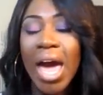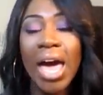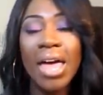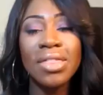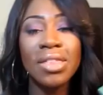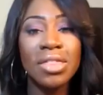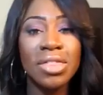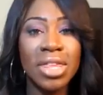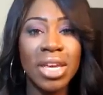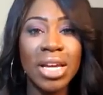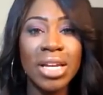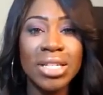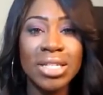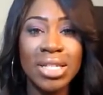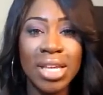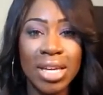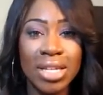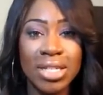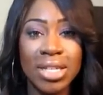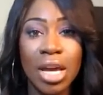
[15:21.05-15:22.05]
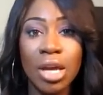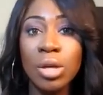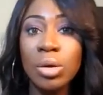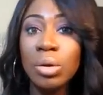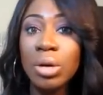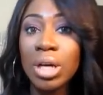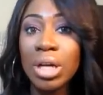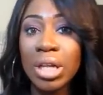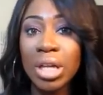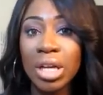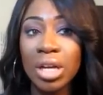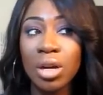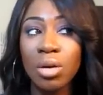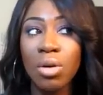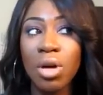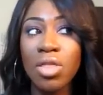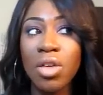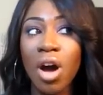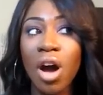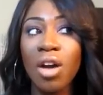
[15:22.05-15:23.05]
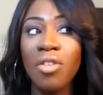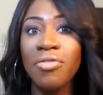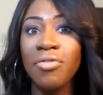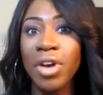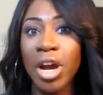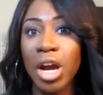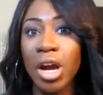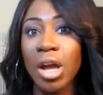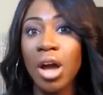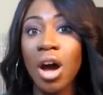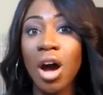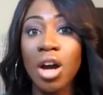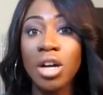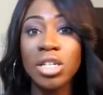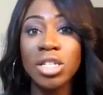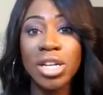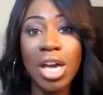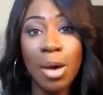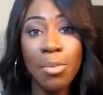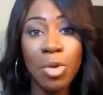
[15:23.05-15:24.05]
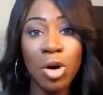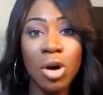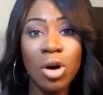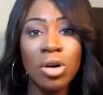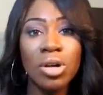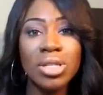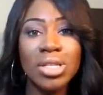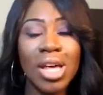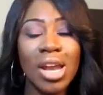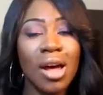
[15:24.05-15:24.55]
and the things they say you can clean it with are very harsh chemicals,